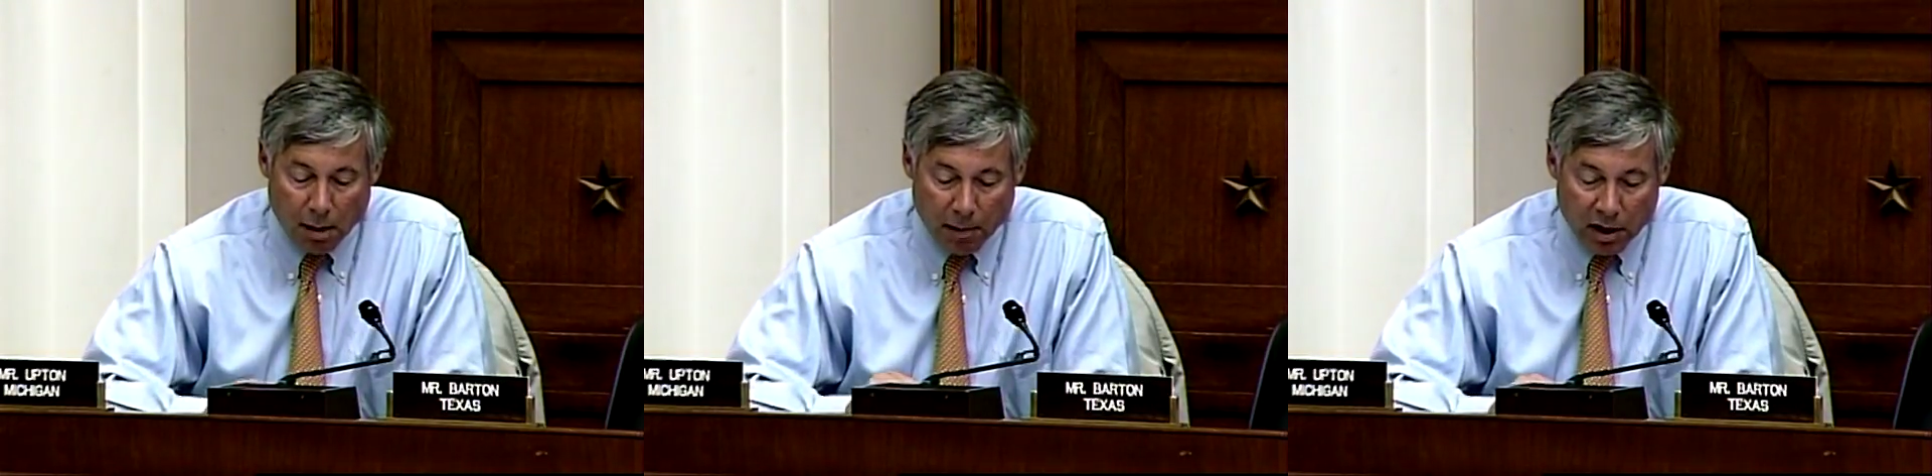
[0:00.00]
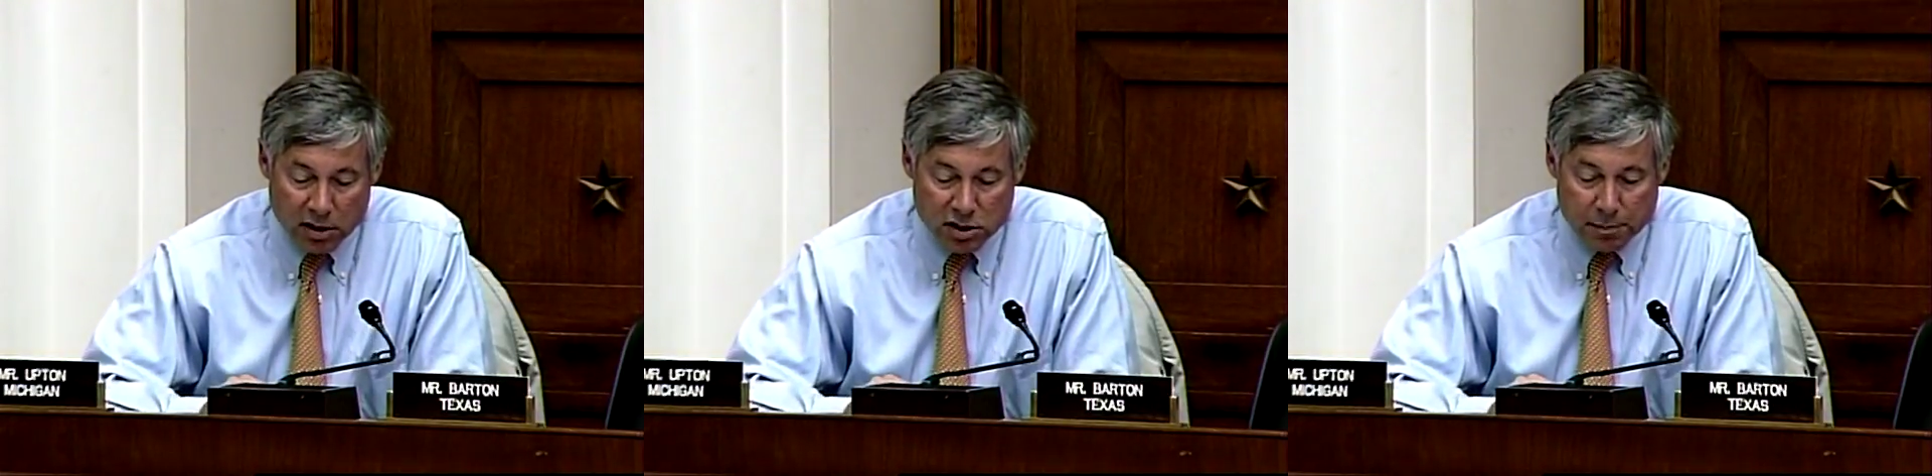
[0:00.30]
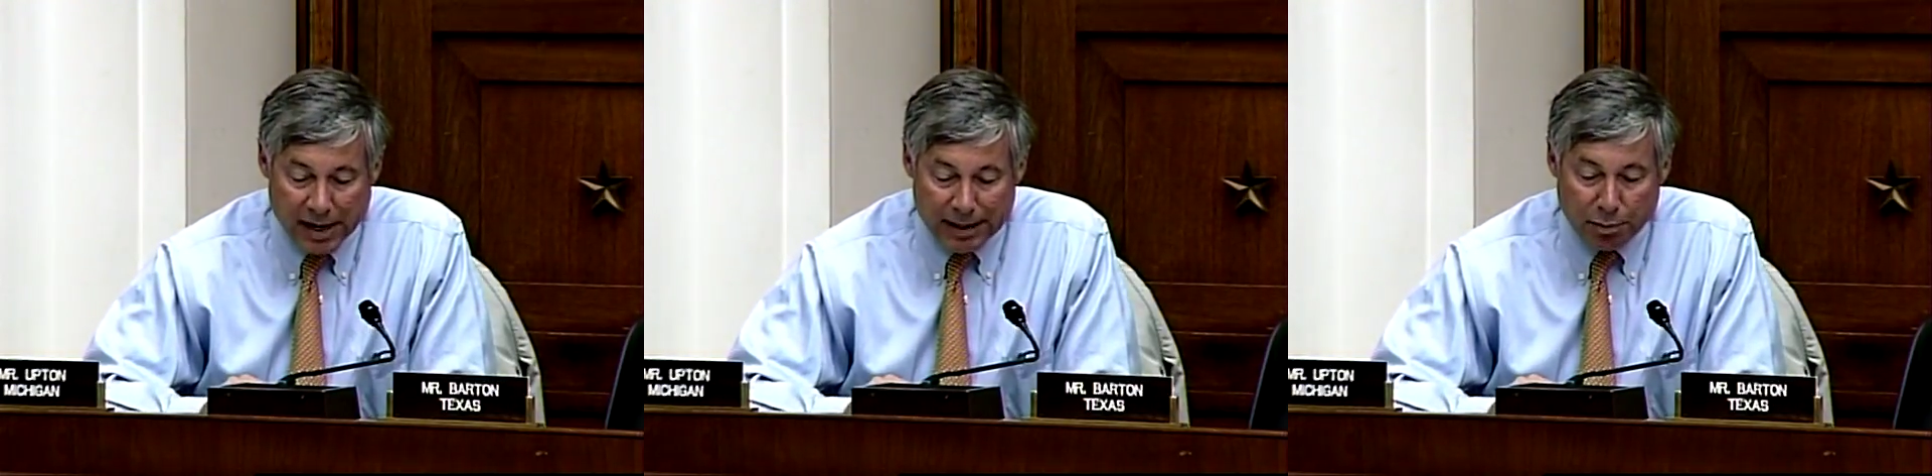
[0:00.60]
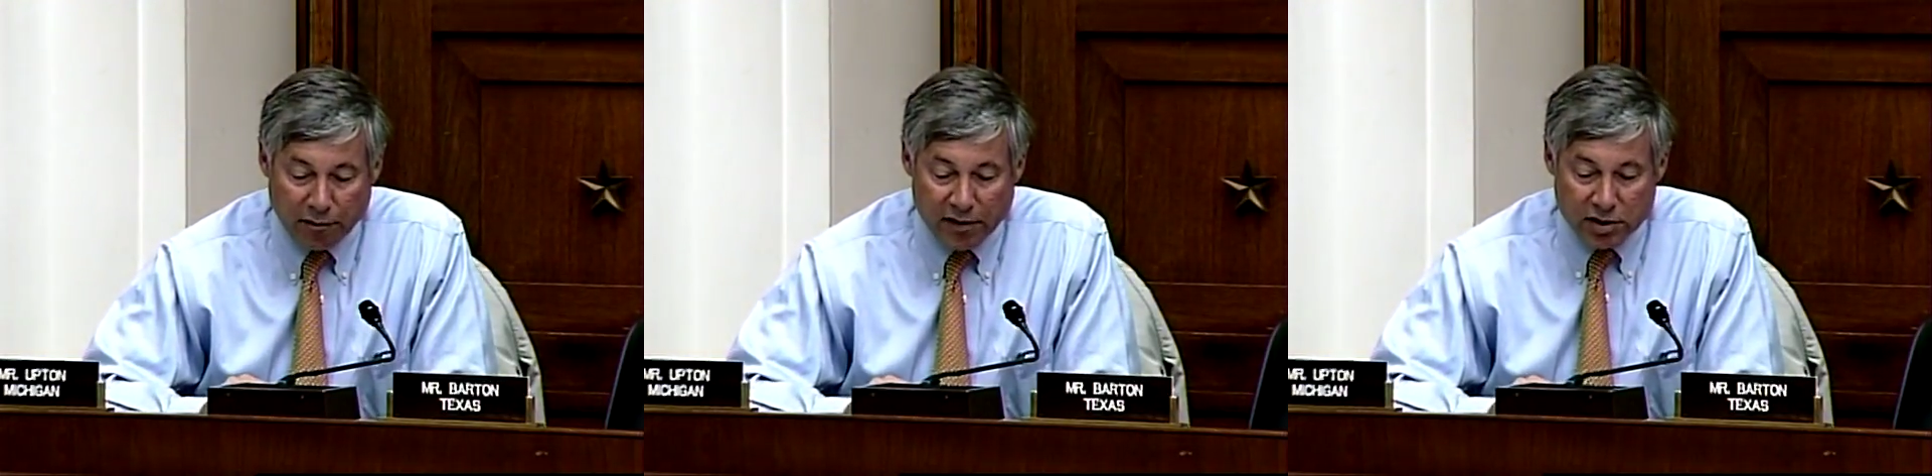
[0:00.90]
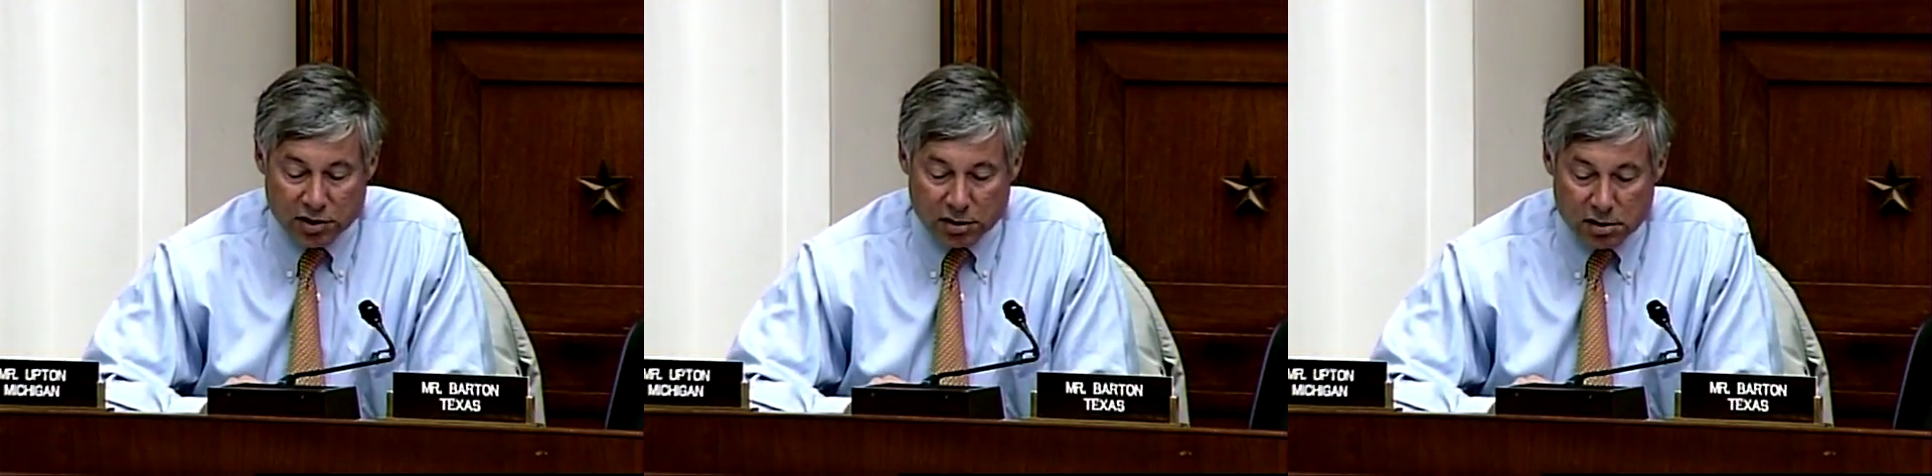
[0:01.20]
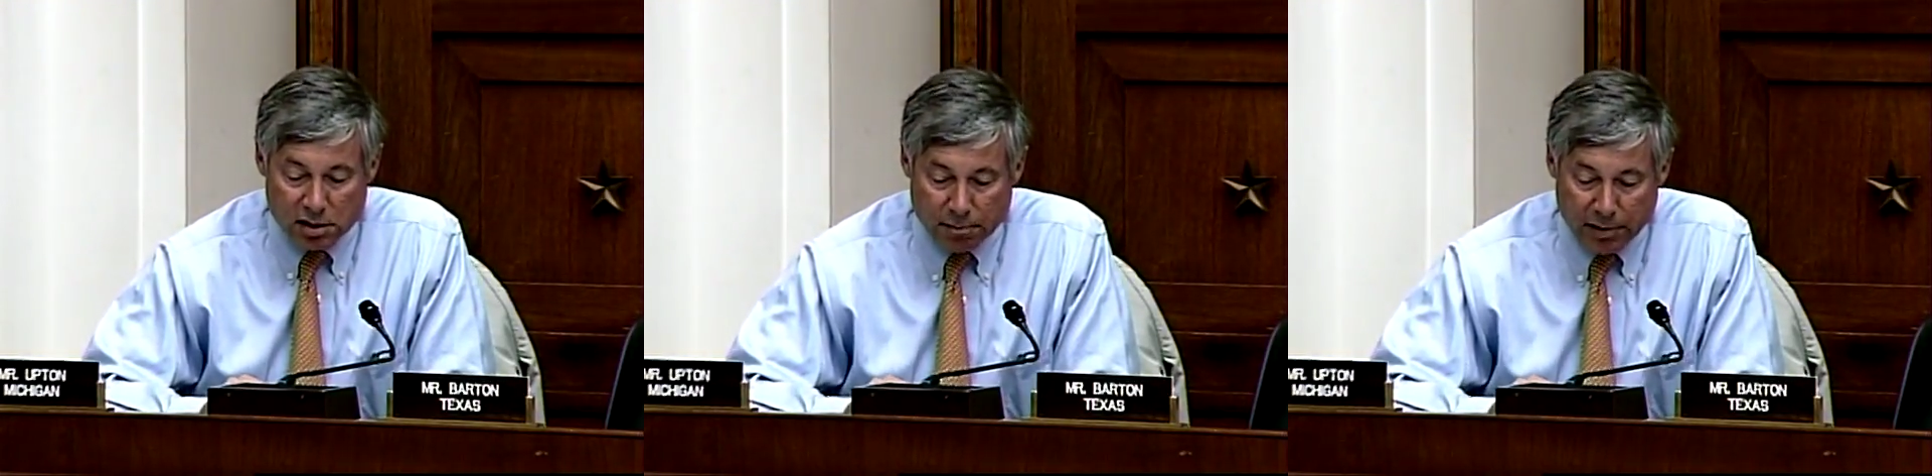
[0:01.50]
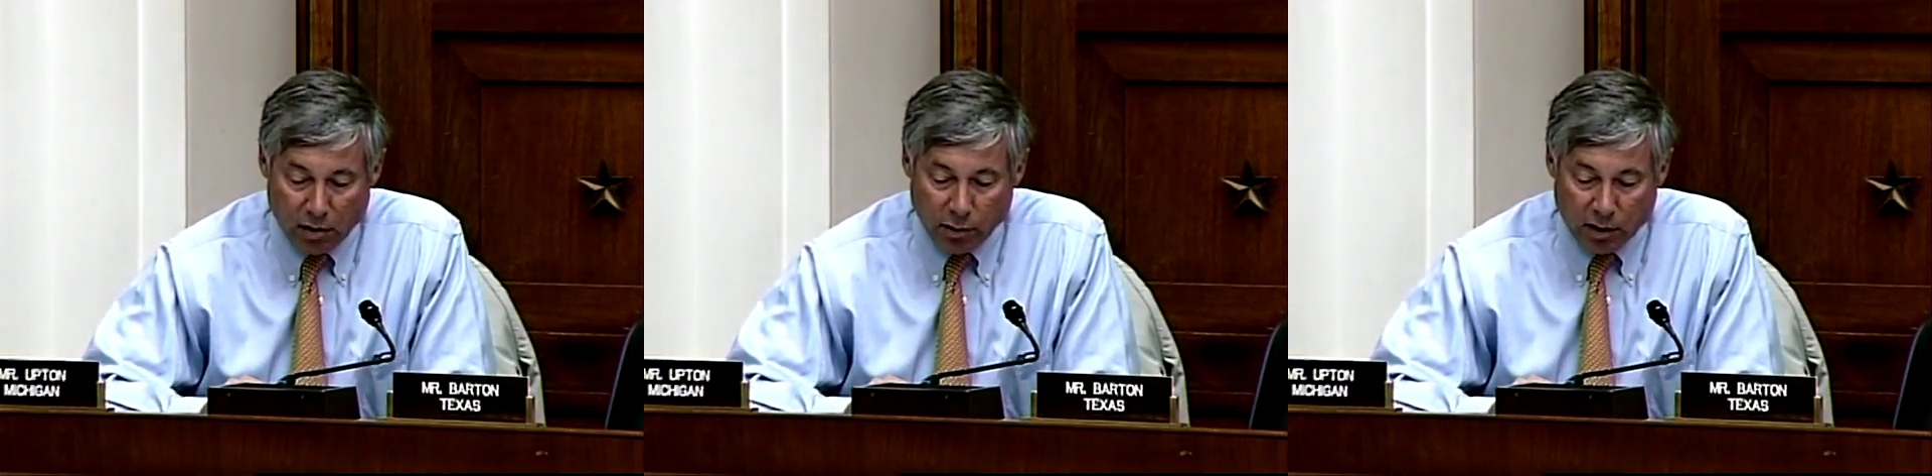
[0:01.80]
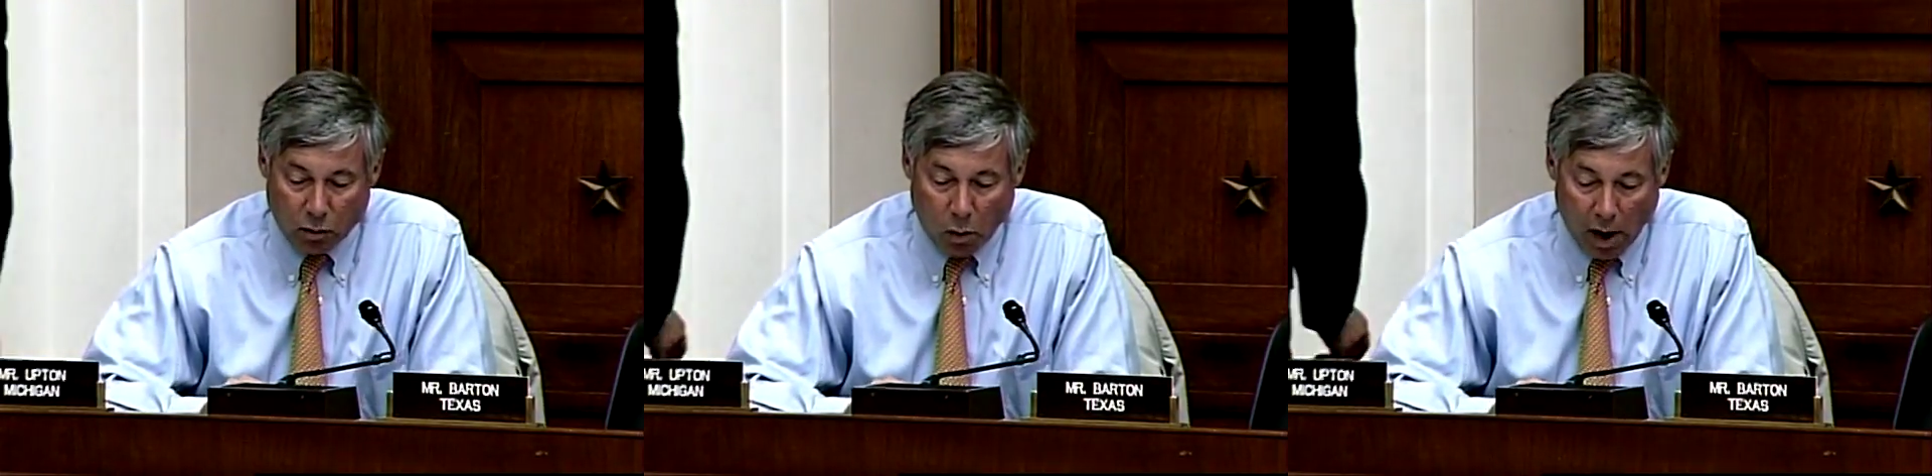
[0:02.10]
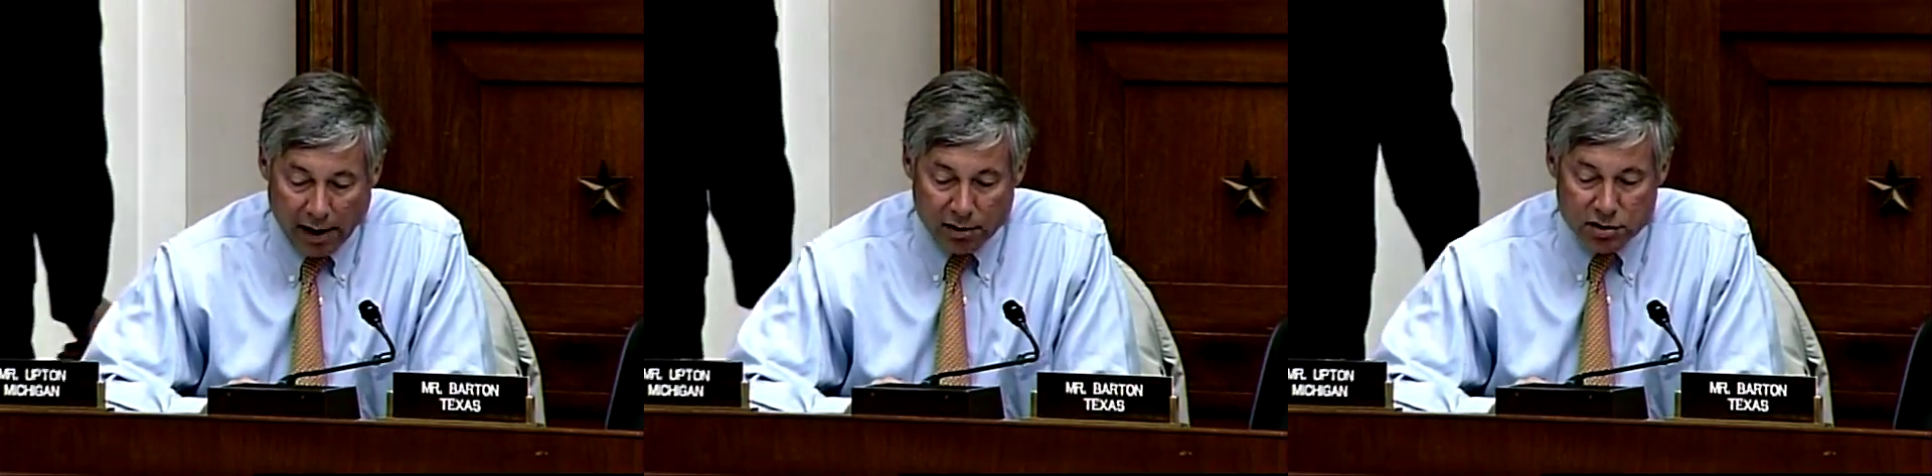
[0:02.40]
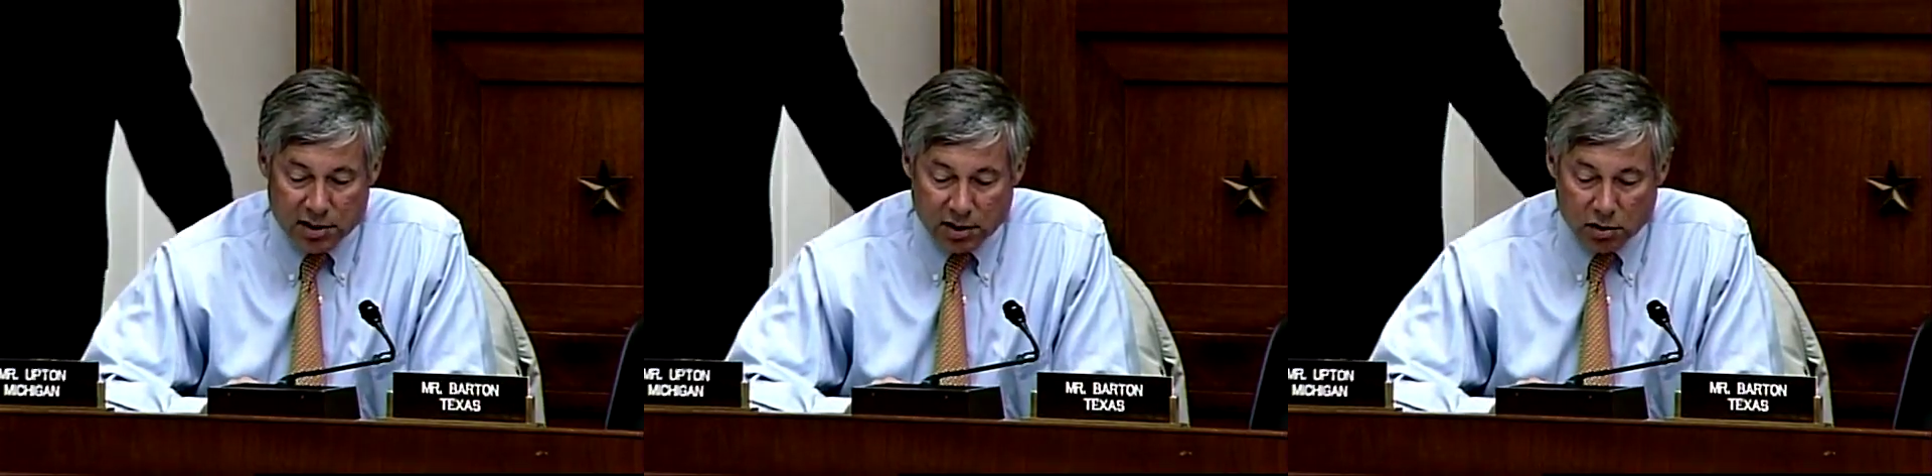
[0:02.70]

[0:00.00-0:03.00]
Among its many provisions, the bill requires the